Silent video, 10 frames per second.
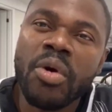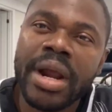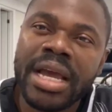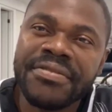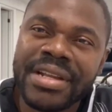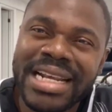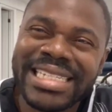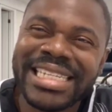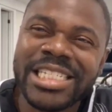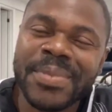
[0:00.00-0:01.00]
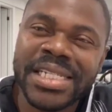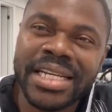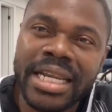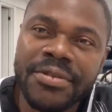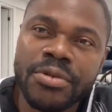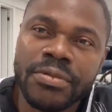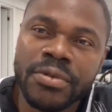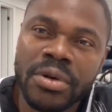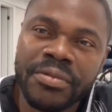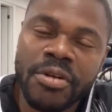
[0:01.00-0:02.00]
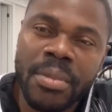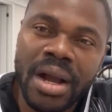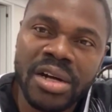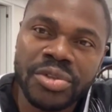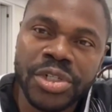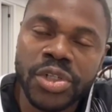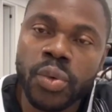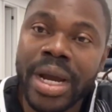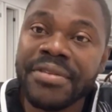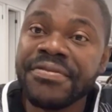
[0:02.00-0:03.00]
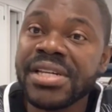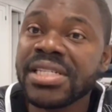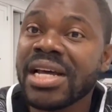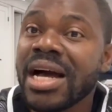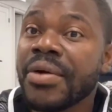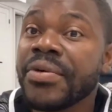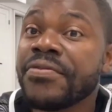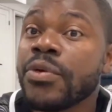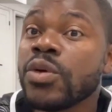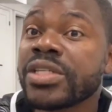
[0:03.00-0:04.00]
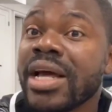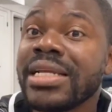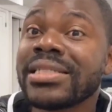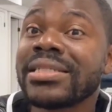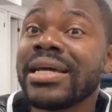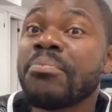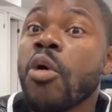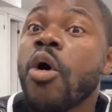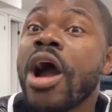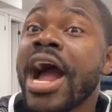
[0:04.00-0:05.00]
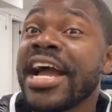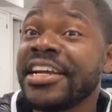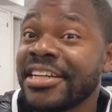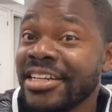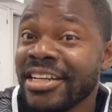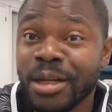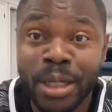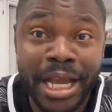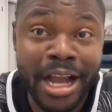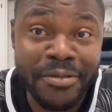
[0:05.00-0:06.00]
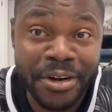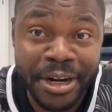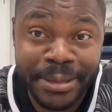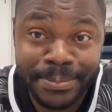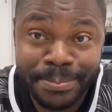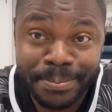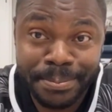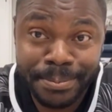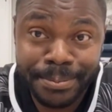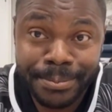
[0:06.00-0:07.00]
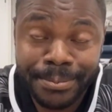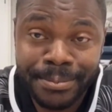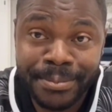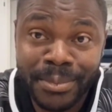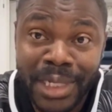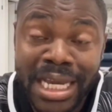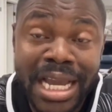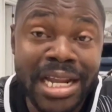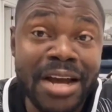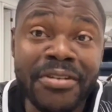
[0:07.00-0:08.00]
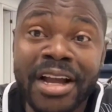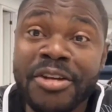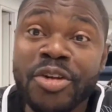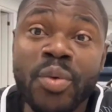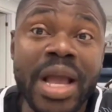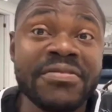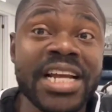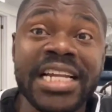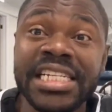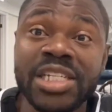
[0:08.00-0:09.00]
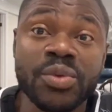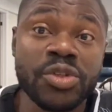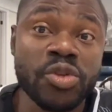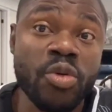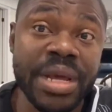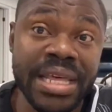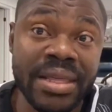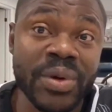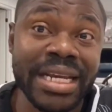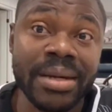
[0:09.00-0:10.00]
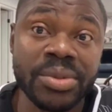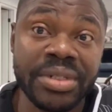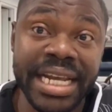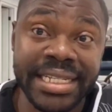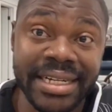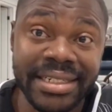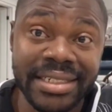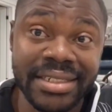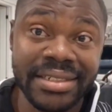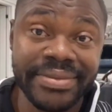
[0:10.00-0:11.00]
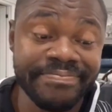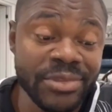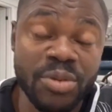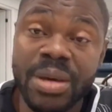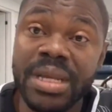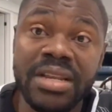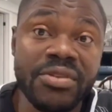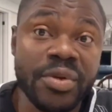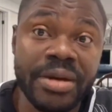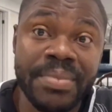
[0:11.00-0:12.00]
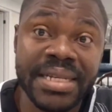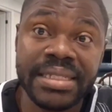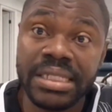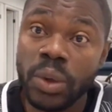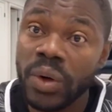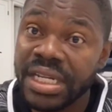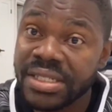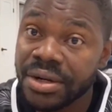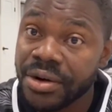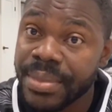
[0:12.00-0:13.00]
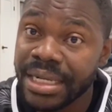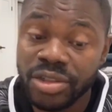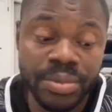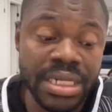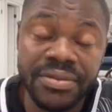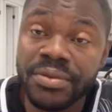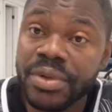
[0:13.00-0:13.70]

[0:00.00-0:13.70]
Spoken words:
especially if you're from countries where visa refusal is more higher, like Africa. In Africa, we have challenges with so many things when it comes to data. You may be living with a person, no lease agreement. You may be living with a person,